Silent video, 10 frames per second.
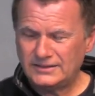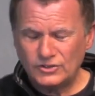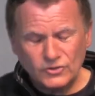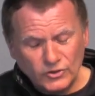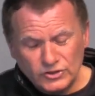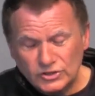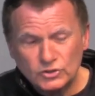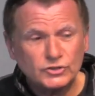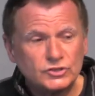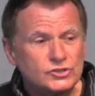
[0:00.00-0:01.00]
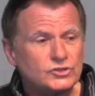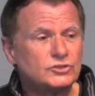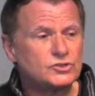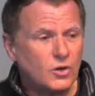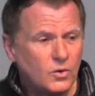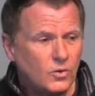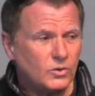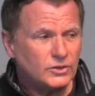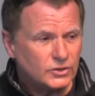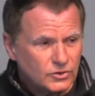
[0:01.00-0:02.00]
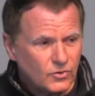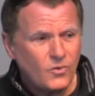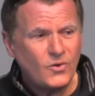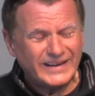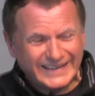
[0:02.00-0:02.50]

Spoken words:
You know you can go to church all your